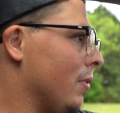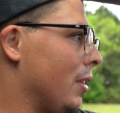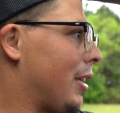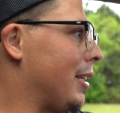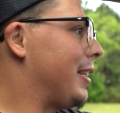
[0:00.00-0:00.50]

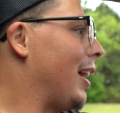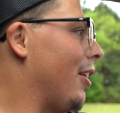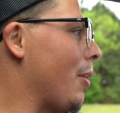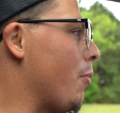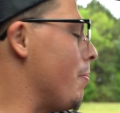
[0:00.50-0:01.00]
You can tell
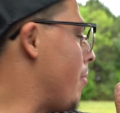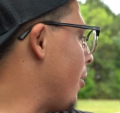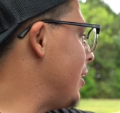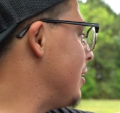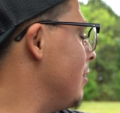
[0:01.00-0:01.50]
that we're
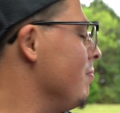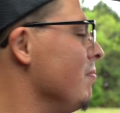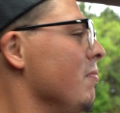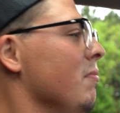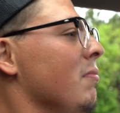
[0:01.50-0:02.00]
burning,
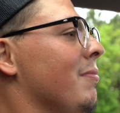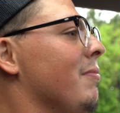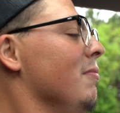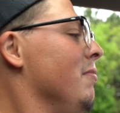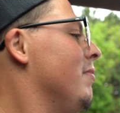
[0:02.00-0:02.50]

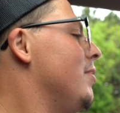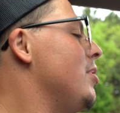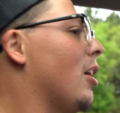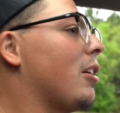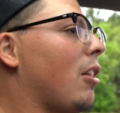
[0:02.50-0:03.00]

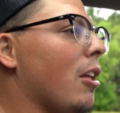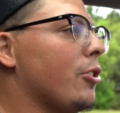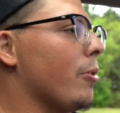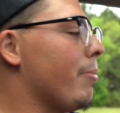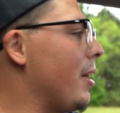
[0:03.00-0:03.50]
not
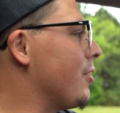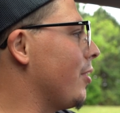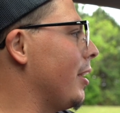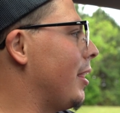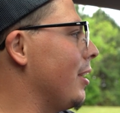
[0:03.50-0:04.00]
clutch or brakes or
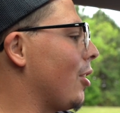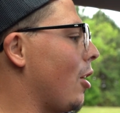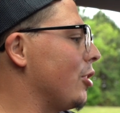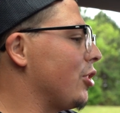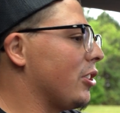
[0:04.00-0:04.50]
anything. The
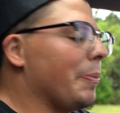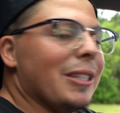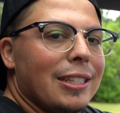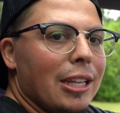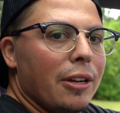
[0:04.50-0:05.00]
car's just been
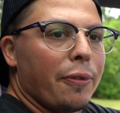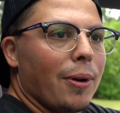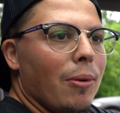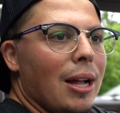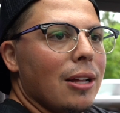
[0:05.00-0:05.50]
sitting for
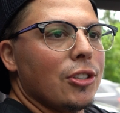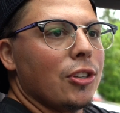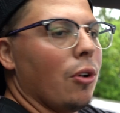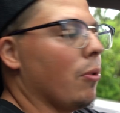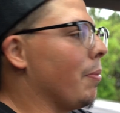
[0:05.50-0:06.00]
a while,
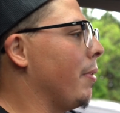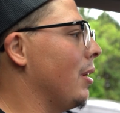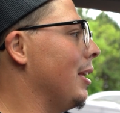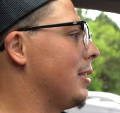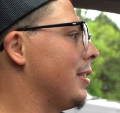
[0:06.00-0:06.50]
so
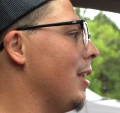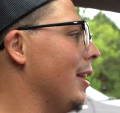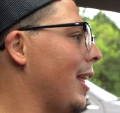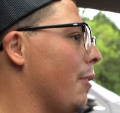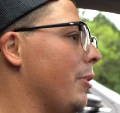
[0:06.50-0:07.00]
it's
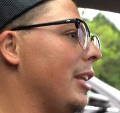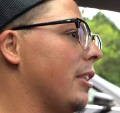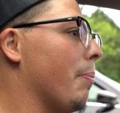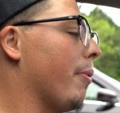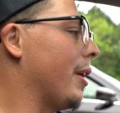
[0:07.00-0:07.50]
not that we need
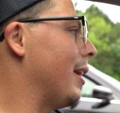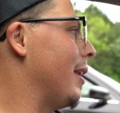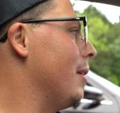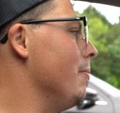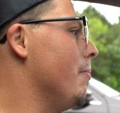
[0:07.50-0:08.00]
to break it
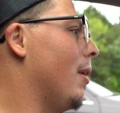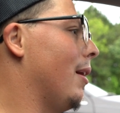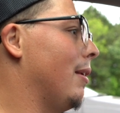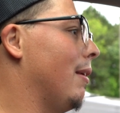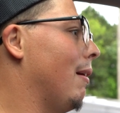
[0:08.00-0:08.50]
in, but
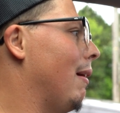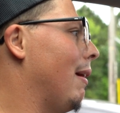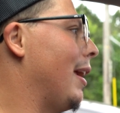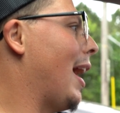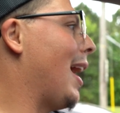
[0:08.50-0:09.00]

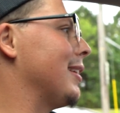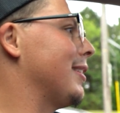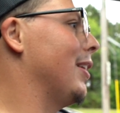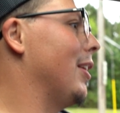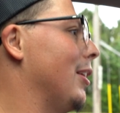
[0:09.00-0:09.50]
it has
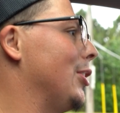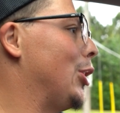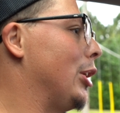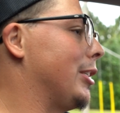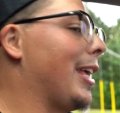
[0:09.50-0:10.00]
to.
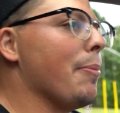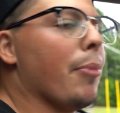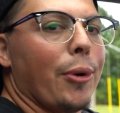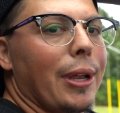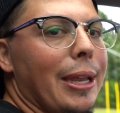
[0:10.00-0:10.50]
It's getting
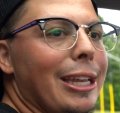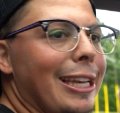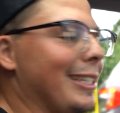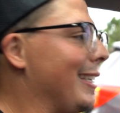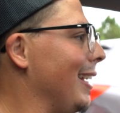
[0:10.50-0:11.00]
broken in
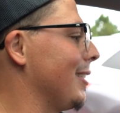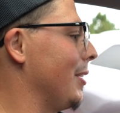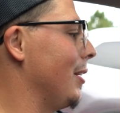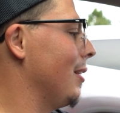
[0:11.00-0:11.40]
a sense.